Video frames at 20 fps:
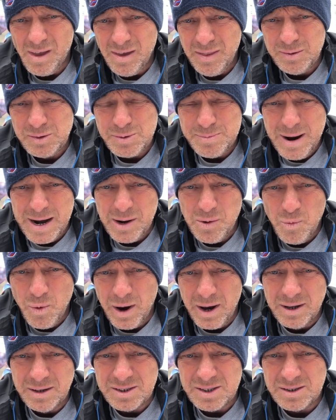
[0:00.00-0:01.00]
There's a man in
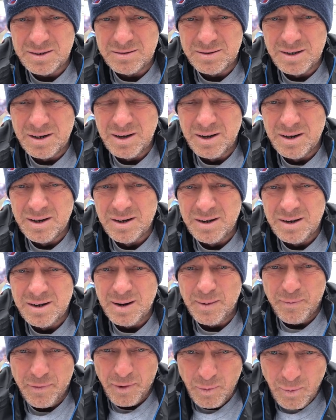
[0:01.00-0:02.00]
Wales,
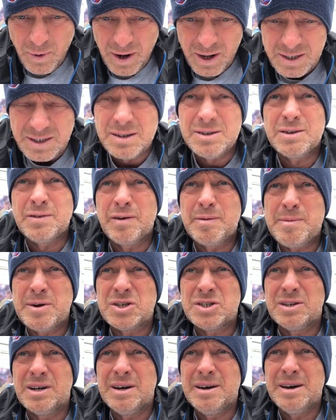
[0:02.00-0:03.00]
I'm from Wales, I don't know if I
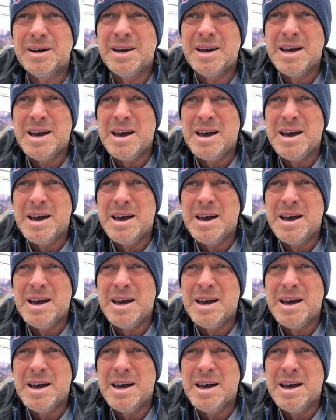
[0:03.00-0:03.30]
mentioned that.